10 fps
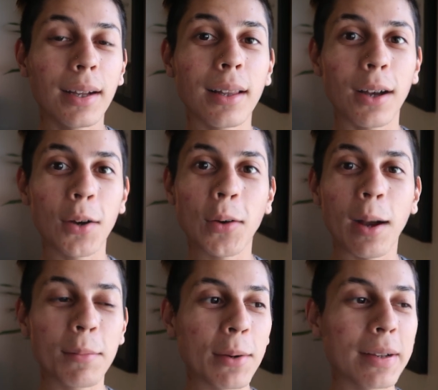Hello,
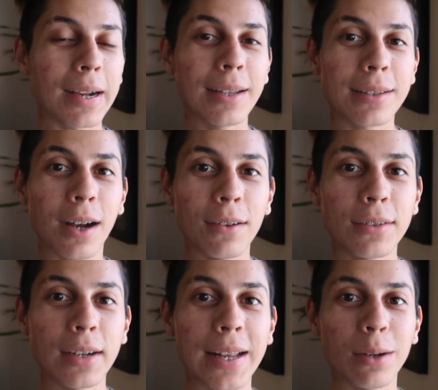I'm gonna make iced
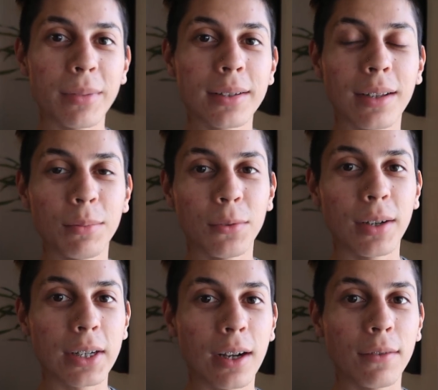coffee right now because I've been
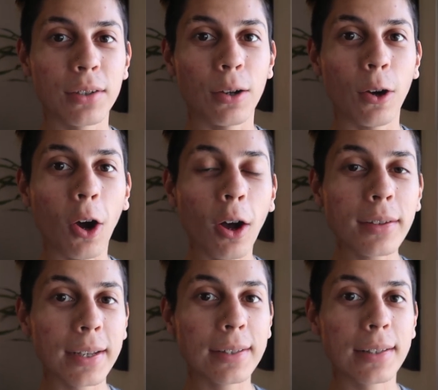wanting coffee
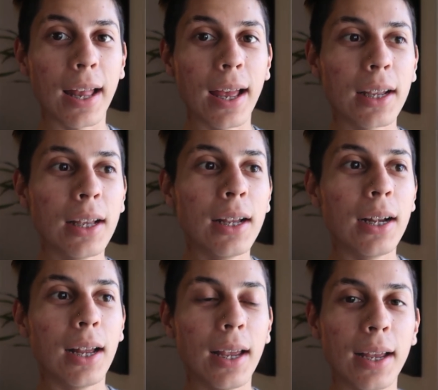all day today.
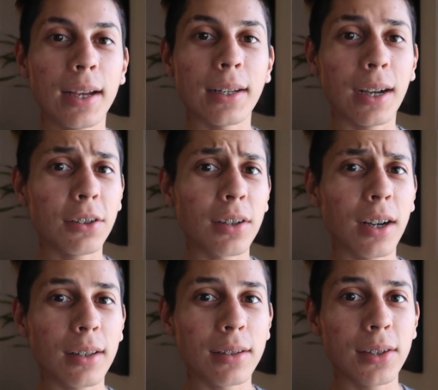And I just
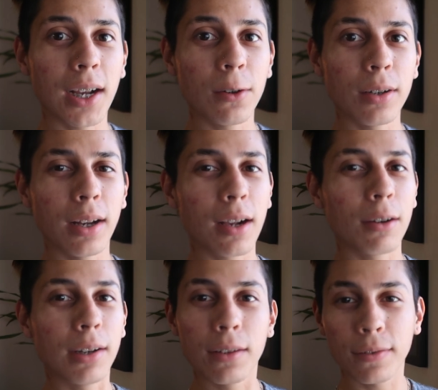got out the shower and I
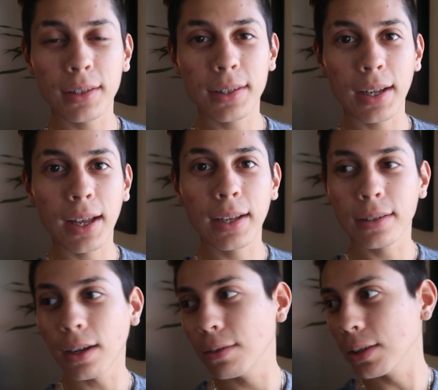got ready for today.
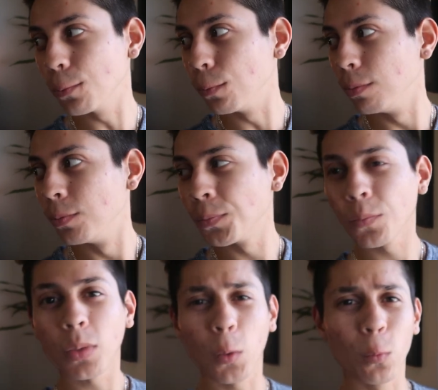It's already
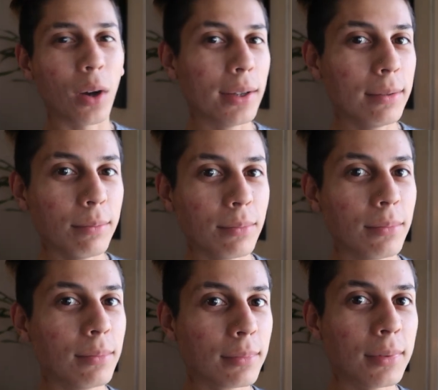1.
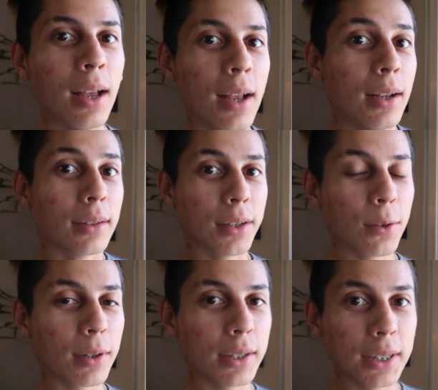
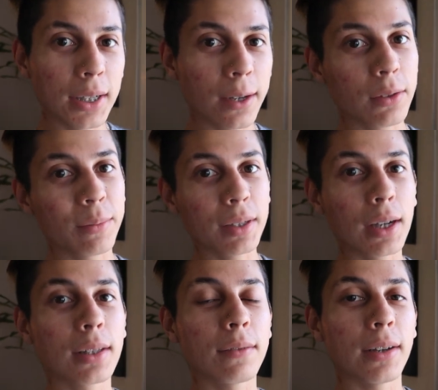Don't worry, I was
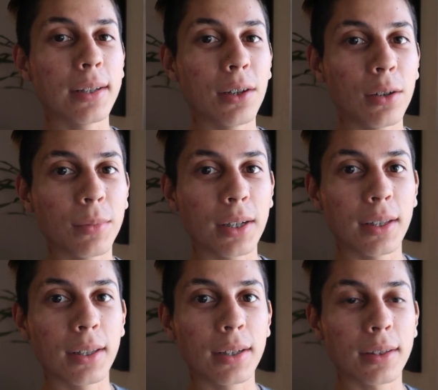productive. I did homework
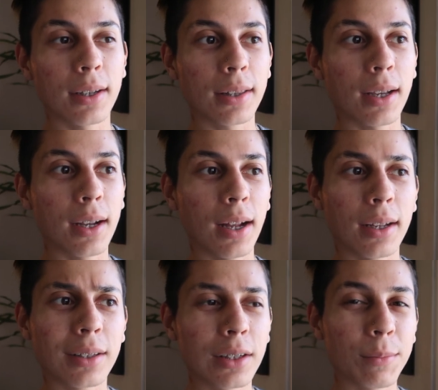and things like that.
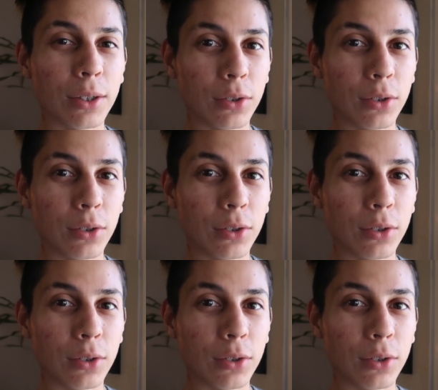I cleaned my